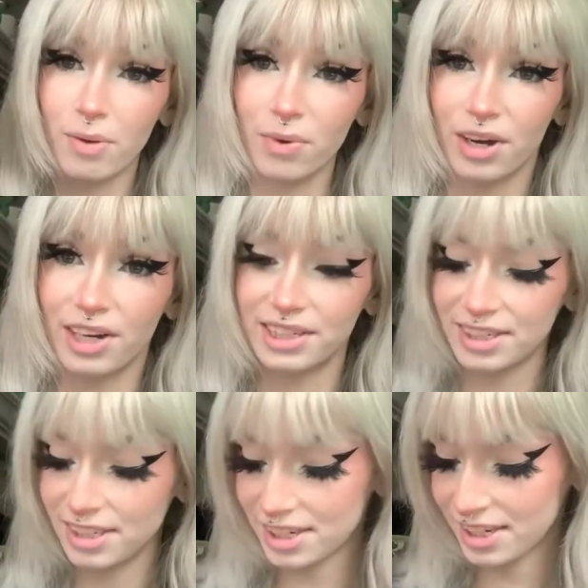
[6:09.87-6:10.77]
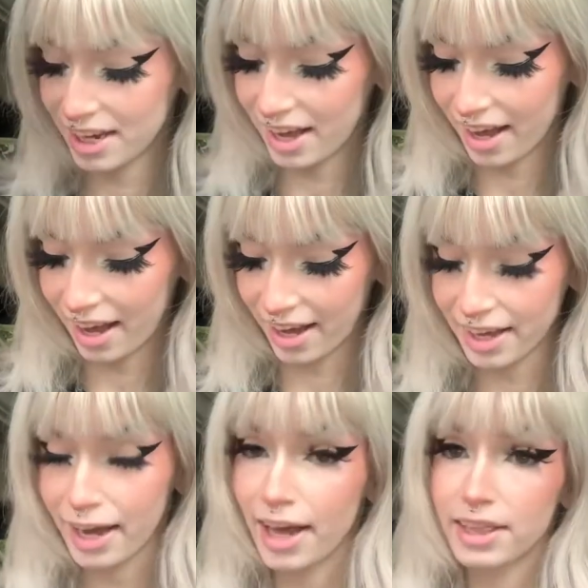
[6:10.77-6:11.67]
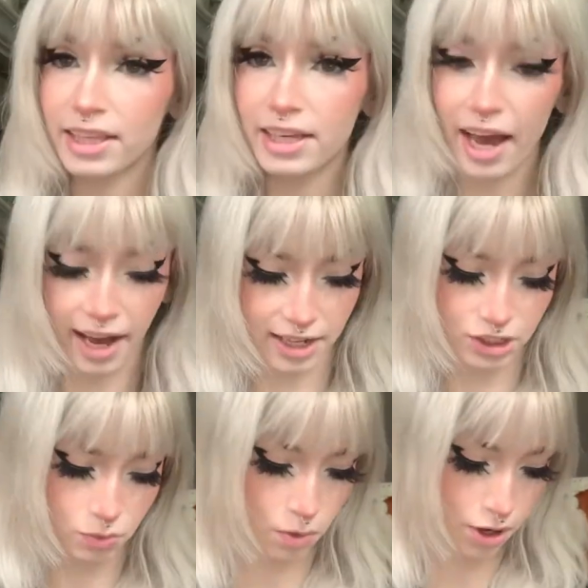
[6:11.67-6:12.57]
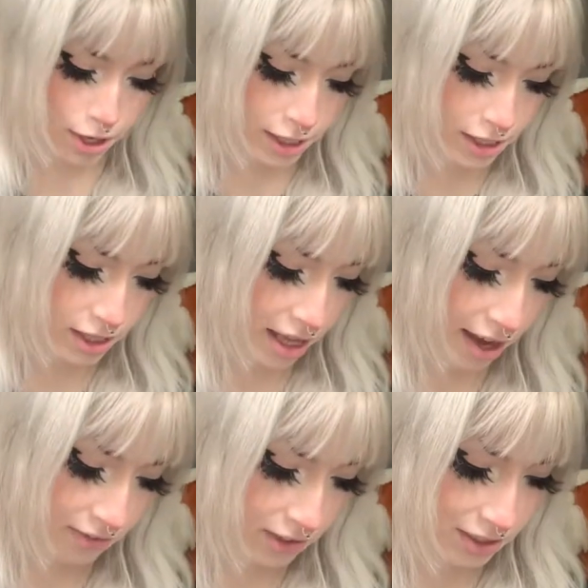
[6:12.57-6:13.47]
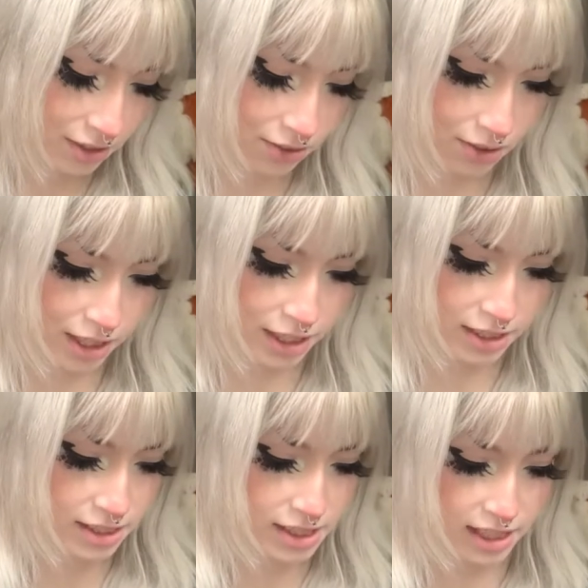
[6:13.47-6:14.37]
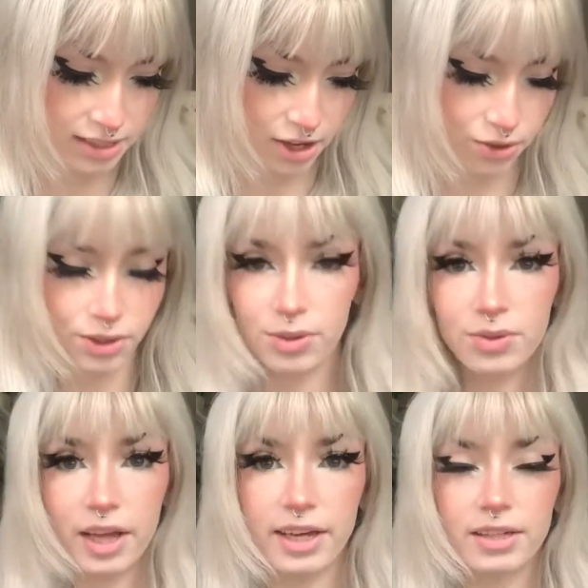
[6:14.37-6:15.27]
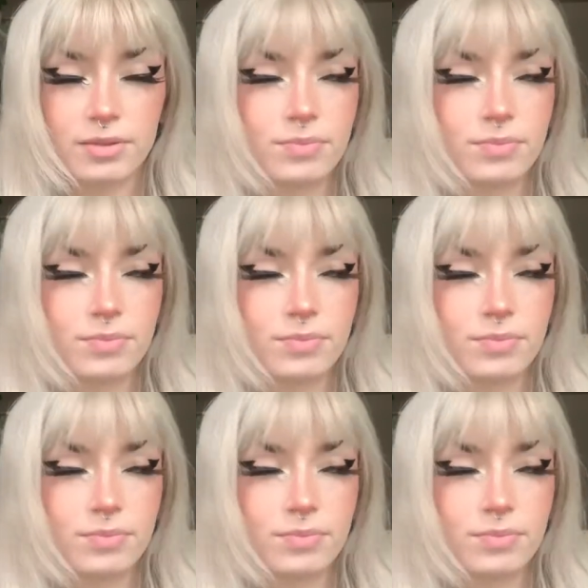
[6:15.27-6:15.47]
wand. I got the ash wand. They have like little things that tell you like